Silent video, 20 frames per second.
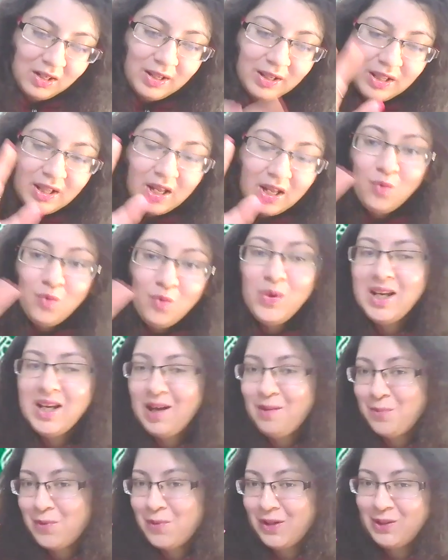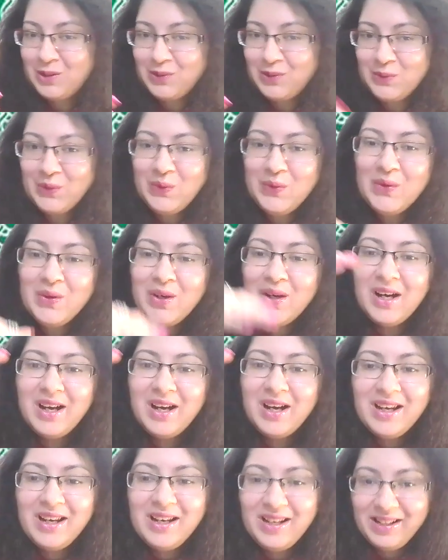Then we come on to
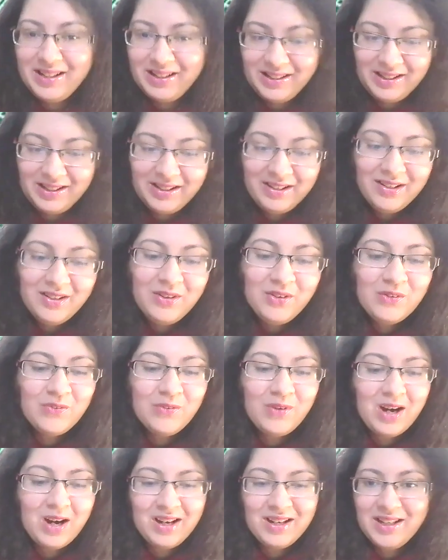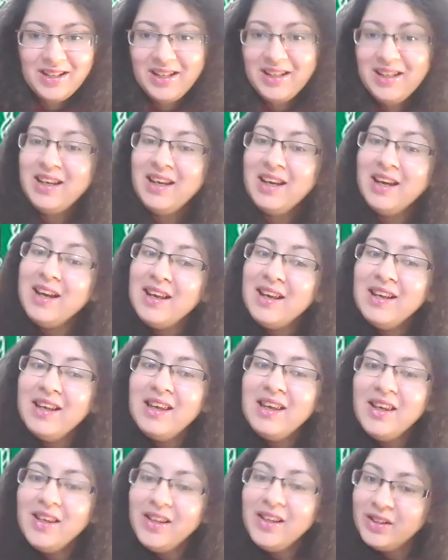Indian writing
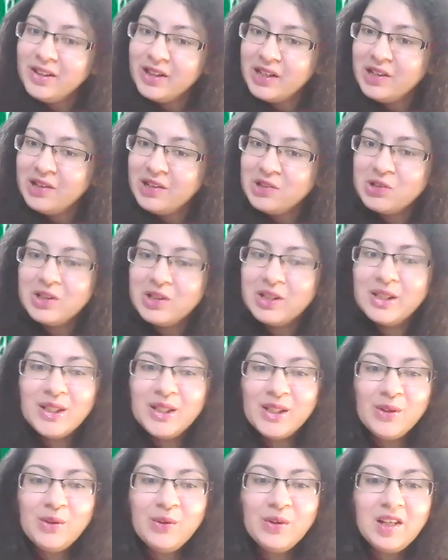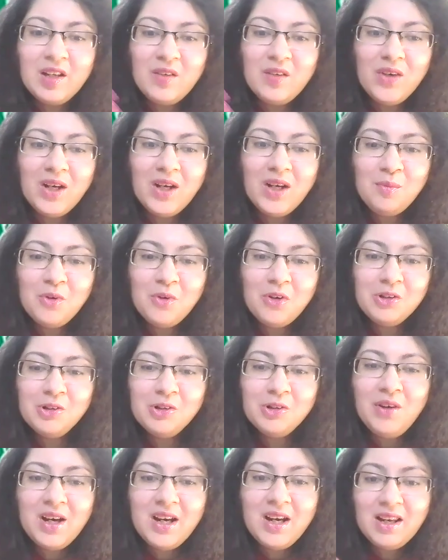in English. So then we come on
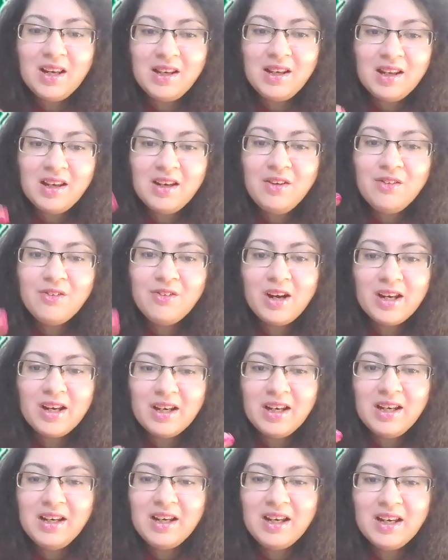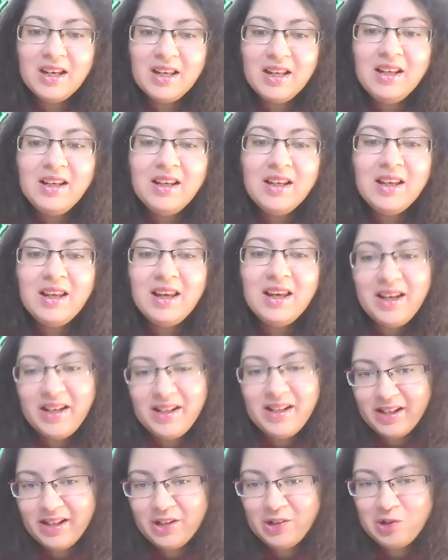to Indian writing in
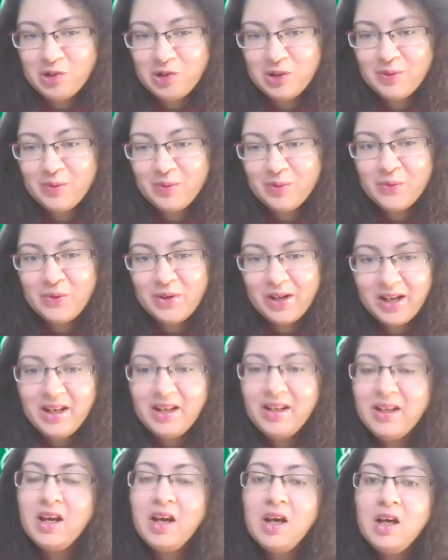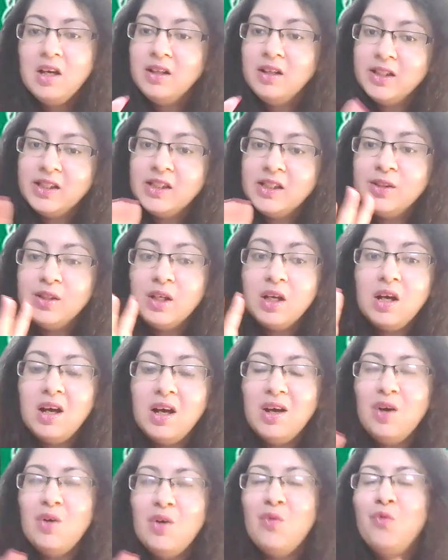English, right? This is
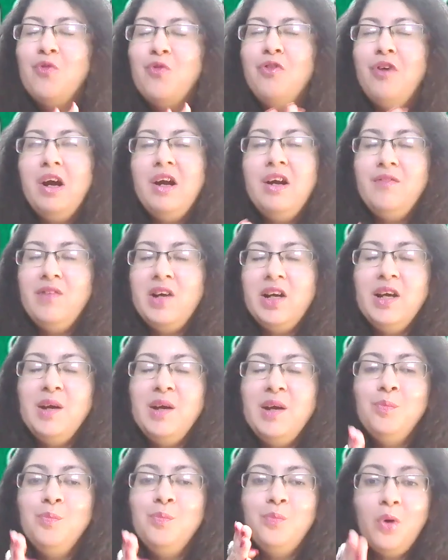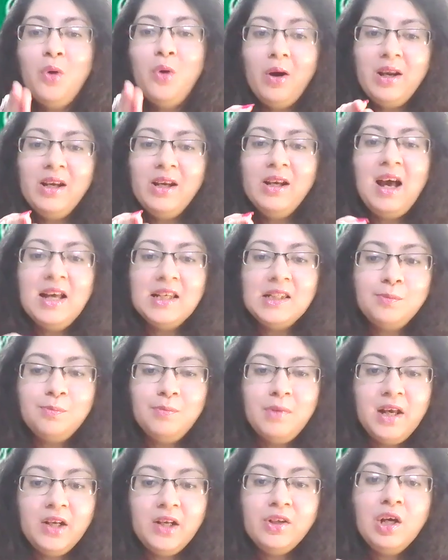a very, very important
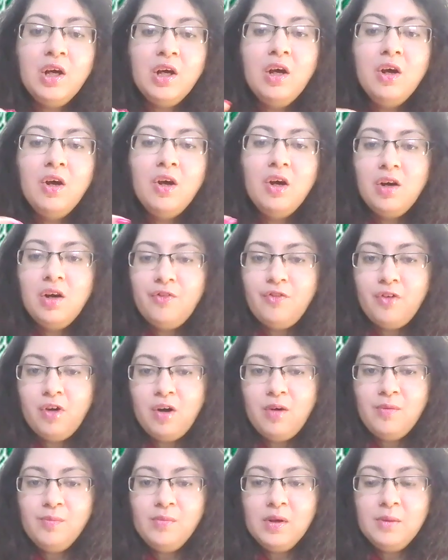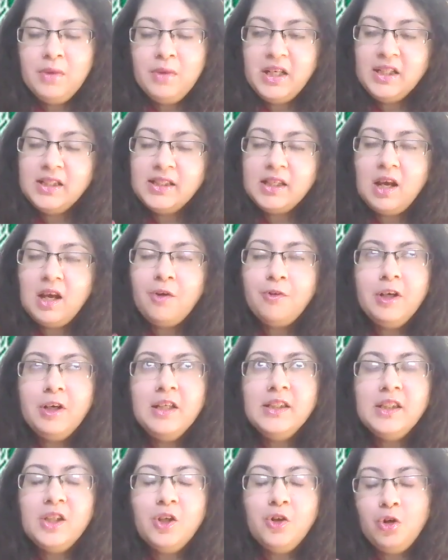aspect because
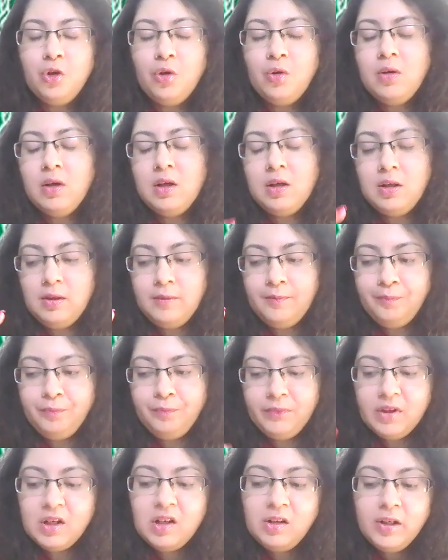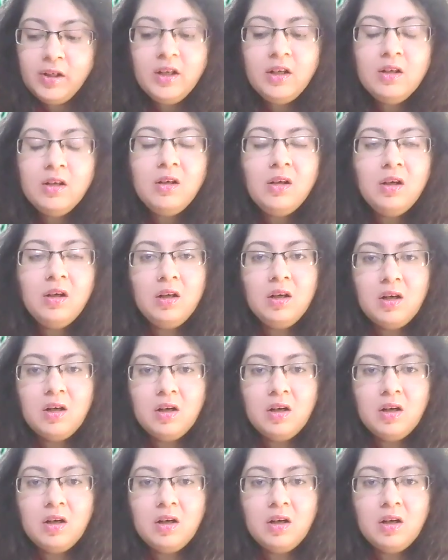nowadays, earlier